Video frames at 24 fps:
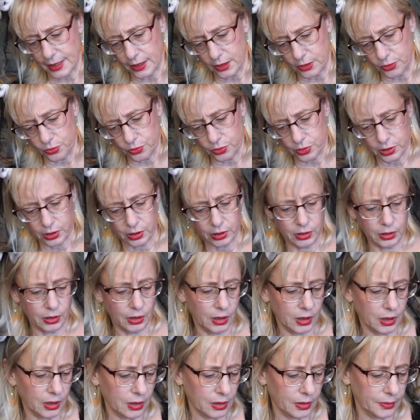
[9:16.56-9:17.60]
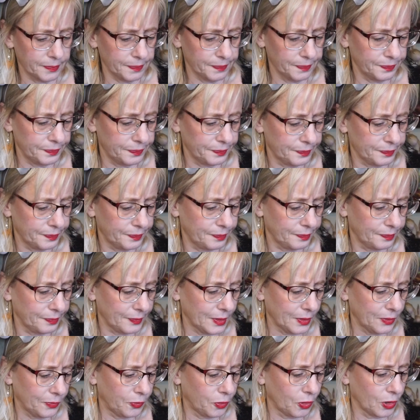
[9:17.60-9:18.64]
out um,
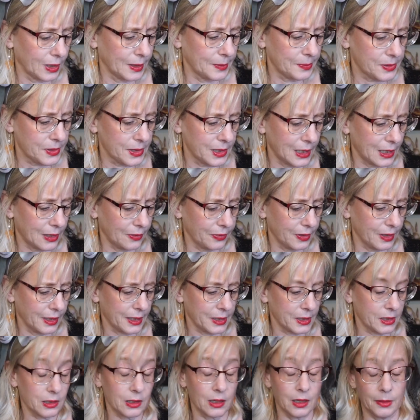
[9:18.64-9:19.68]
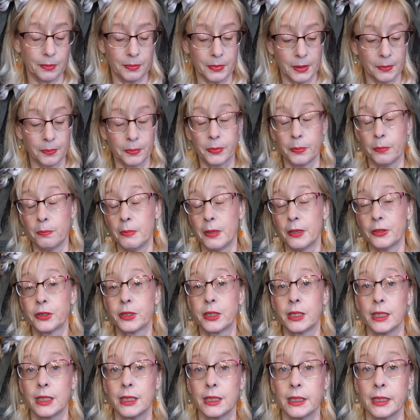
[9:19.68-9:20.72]
for himself and has uh, been
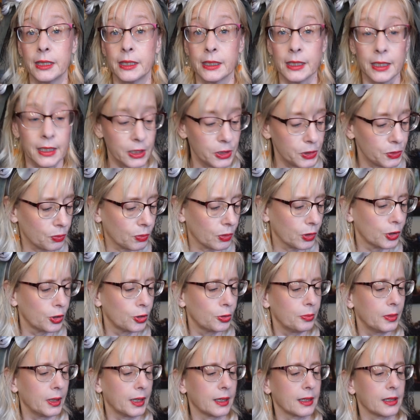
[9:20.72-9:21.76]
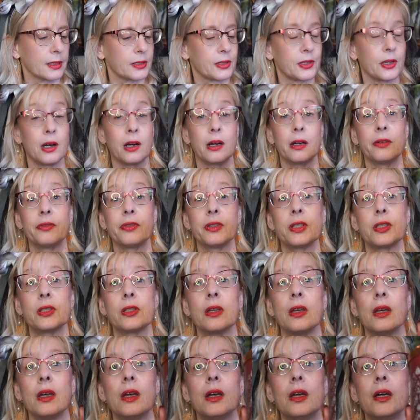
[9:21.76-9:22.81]
melting it in his room and it's Harvest
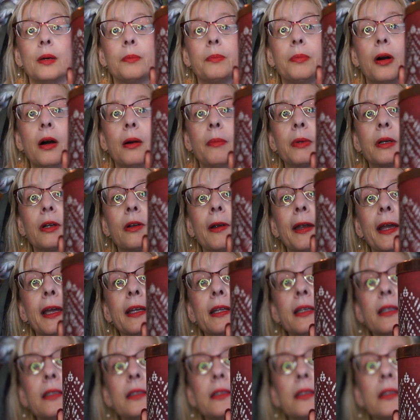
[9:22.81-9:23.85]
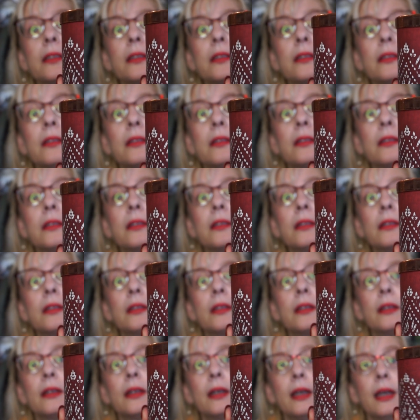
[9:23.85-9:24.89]
Pomegranate.
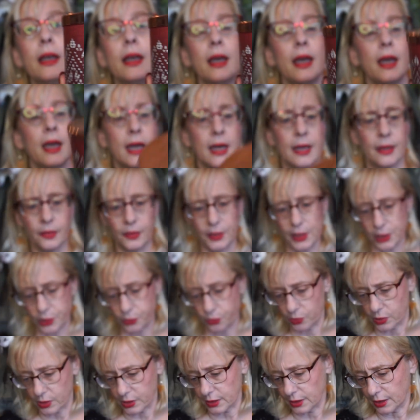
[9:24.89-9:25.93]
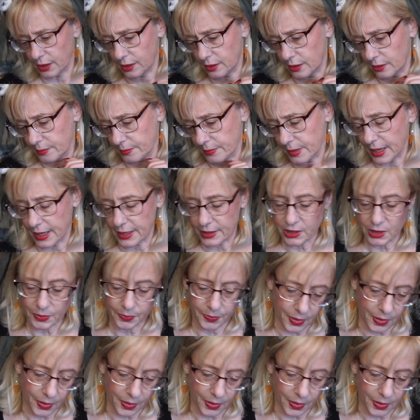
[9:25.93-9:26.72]
And this one um, has a